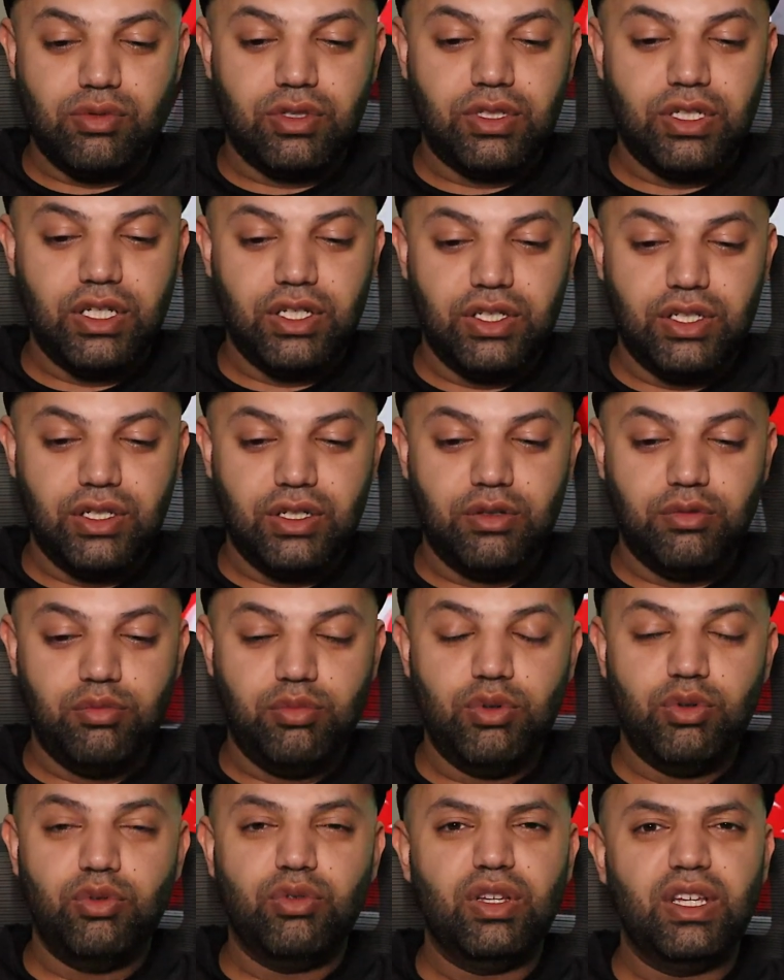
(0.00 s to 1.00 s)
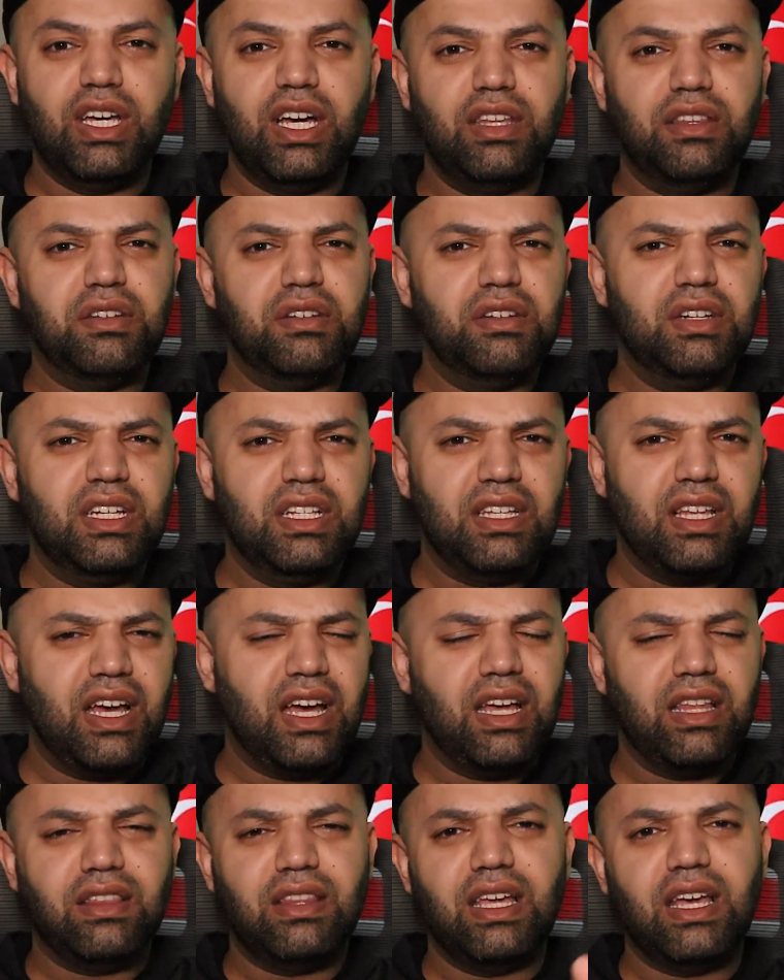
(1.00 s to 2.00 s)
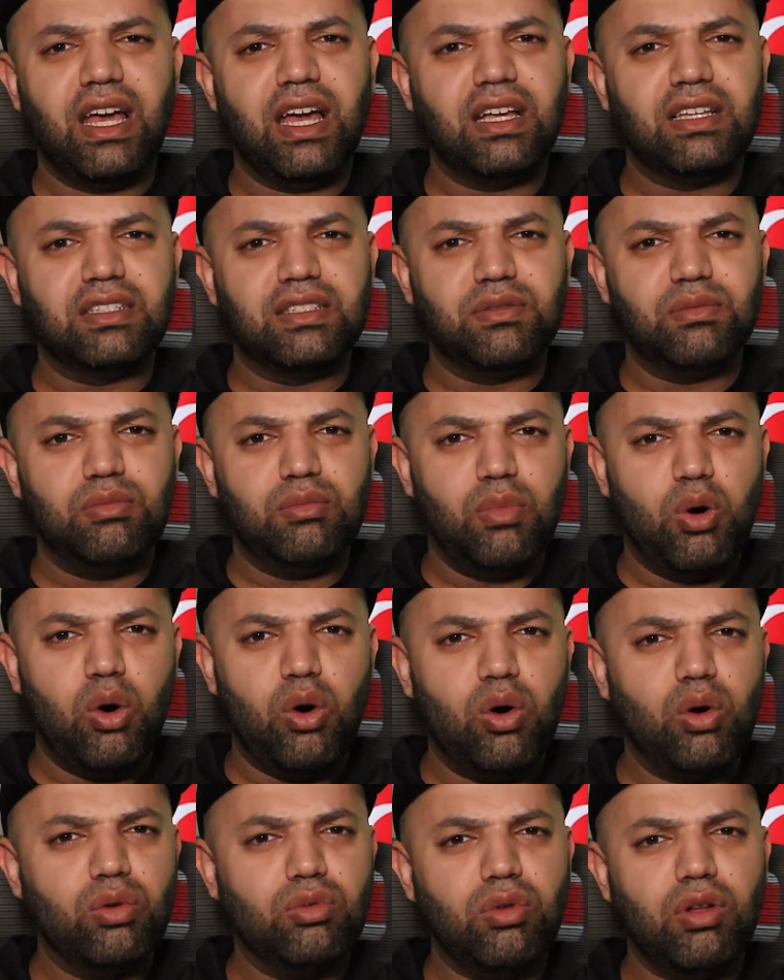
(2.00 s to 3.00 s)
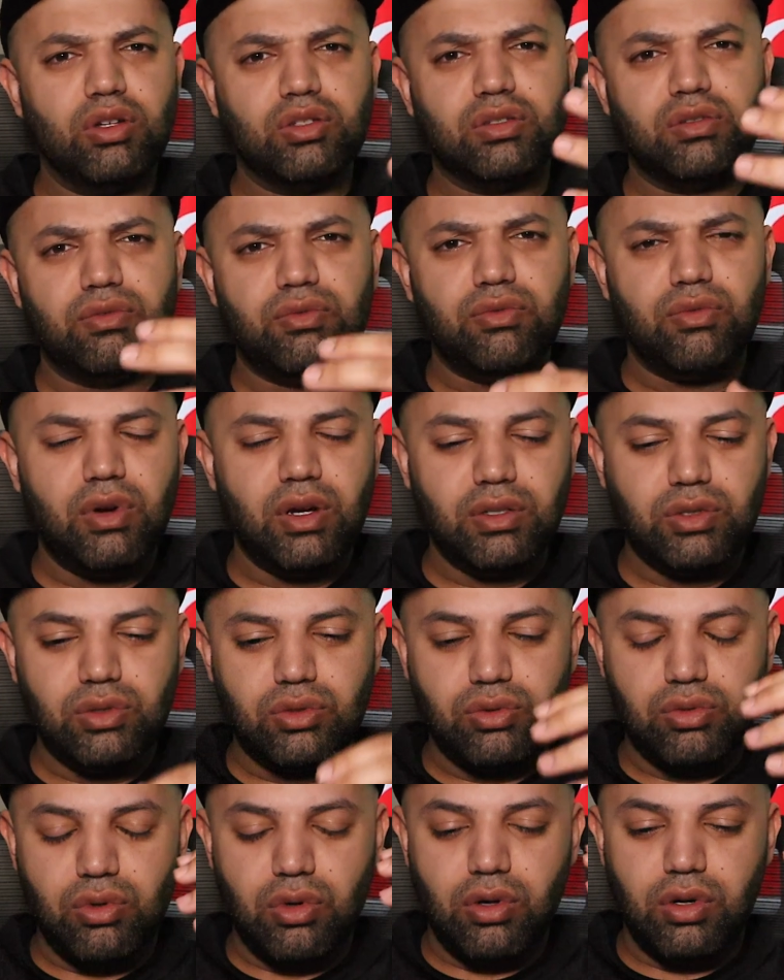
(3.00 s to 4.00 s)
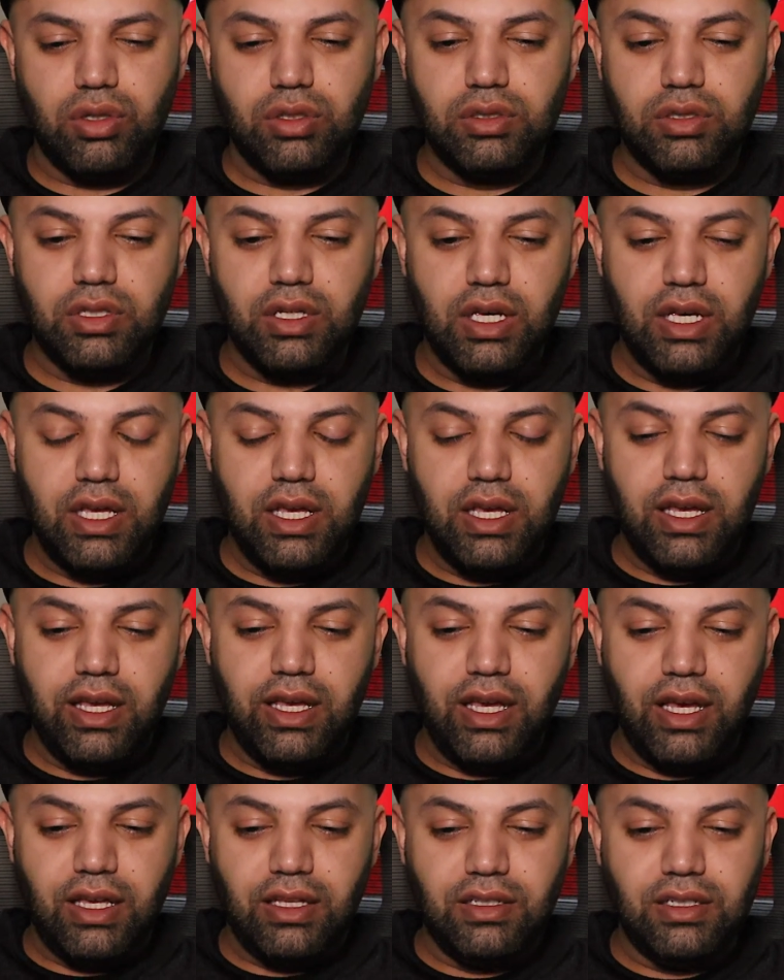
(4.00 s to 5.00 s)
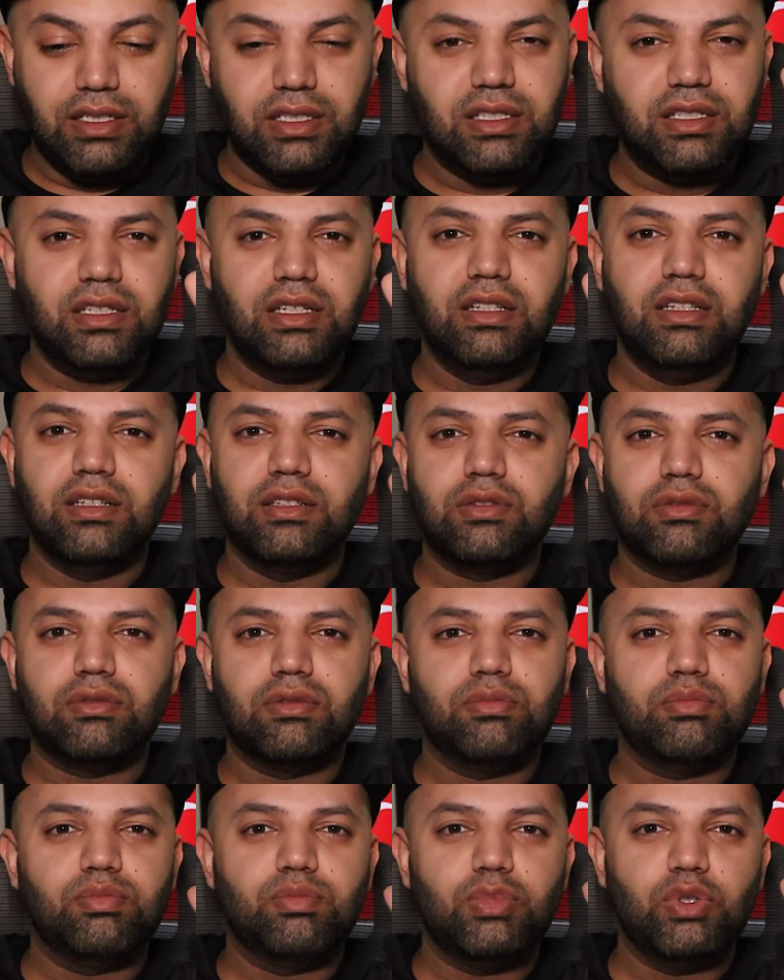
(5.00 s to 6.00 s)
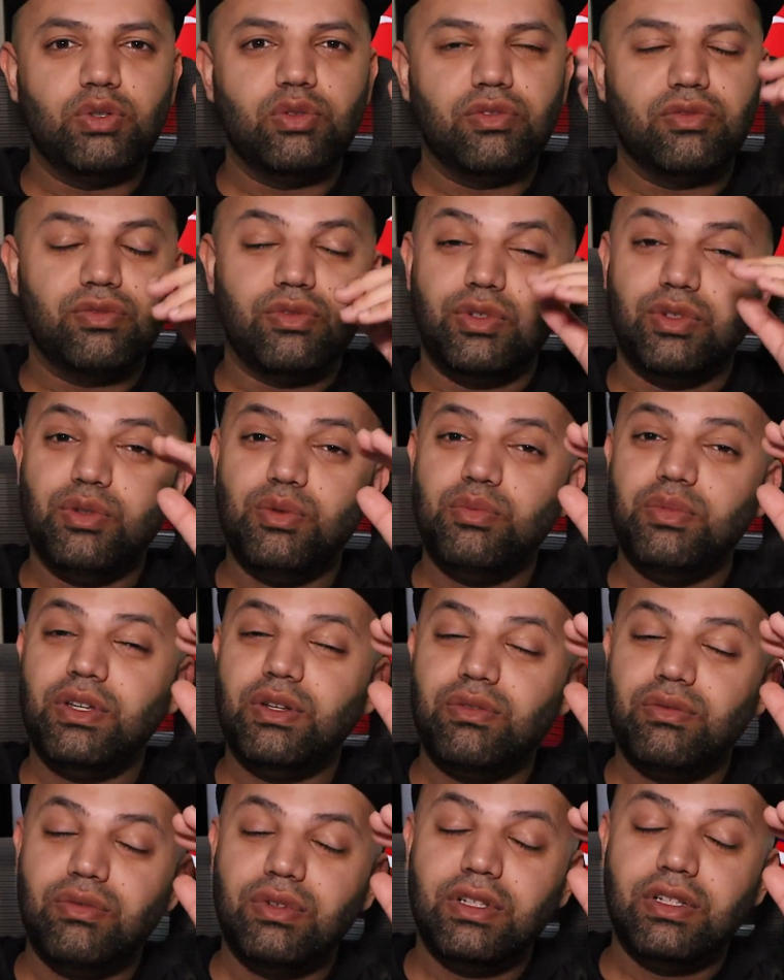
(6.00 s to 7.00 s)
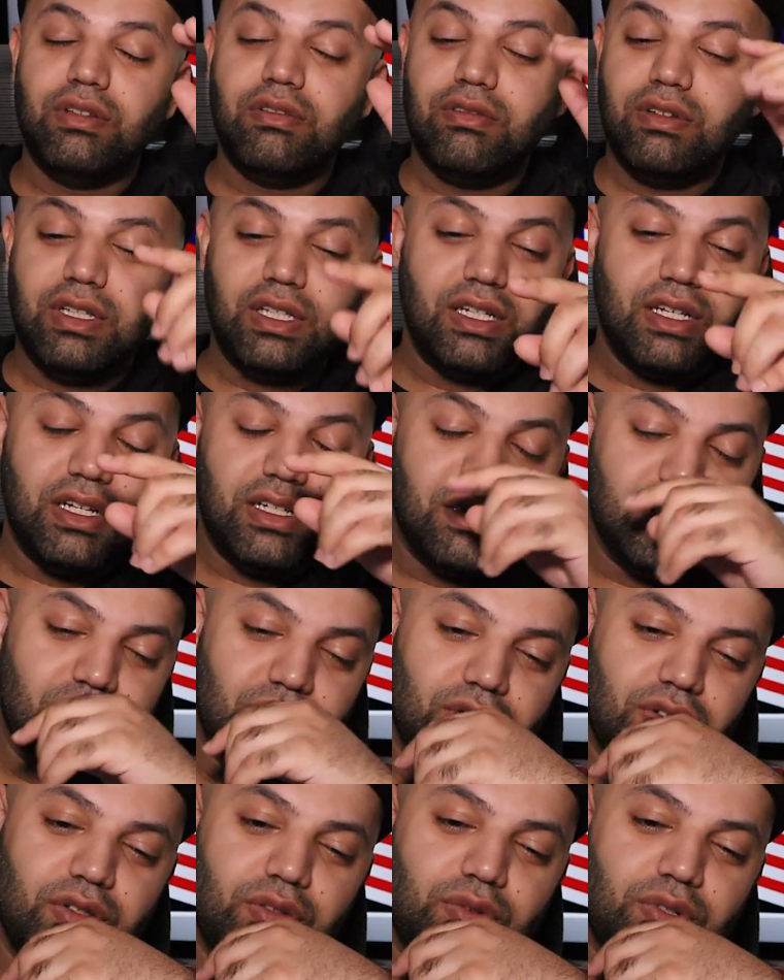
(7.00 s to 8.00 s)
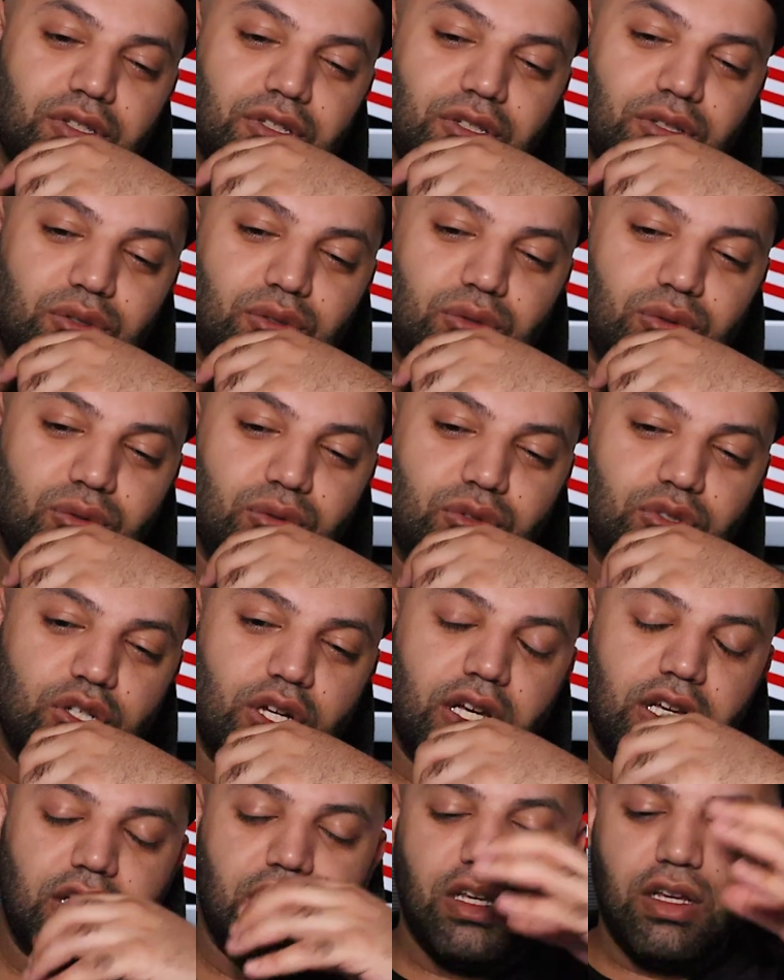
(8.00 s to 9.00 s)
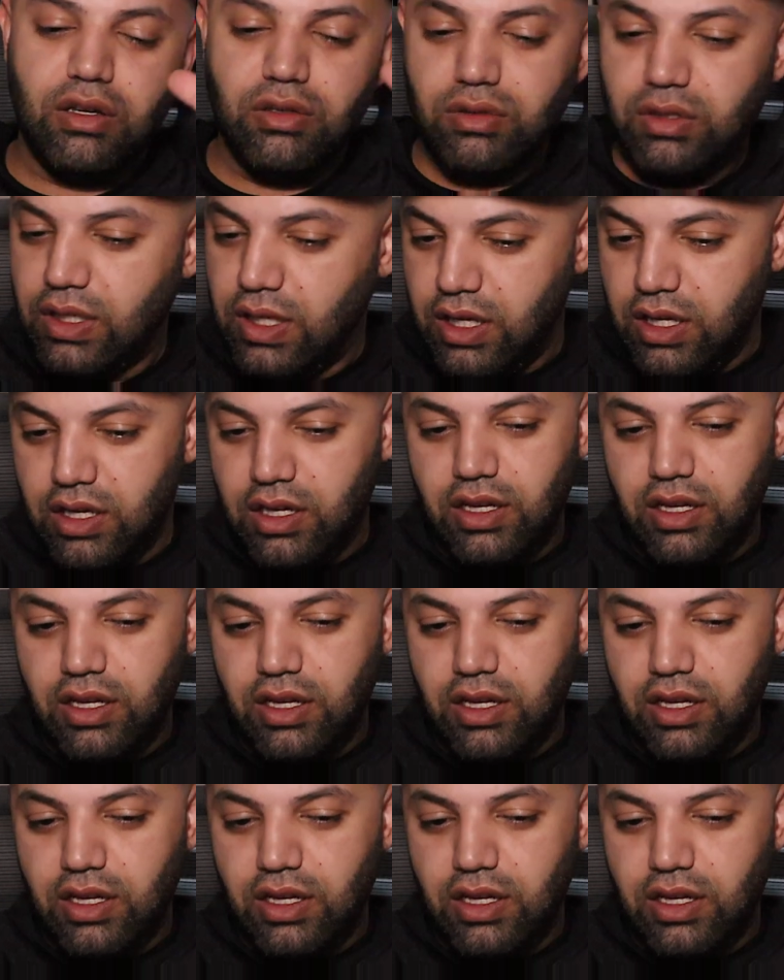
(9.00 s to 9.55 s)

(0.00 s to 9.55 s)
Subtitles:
Such a beauty underneath. I think has a mall, lots of restaurants, and the ceilings are beautiful. You know, it'd be really, really nice, inshallah, one day to check it out.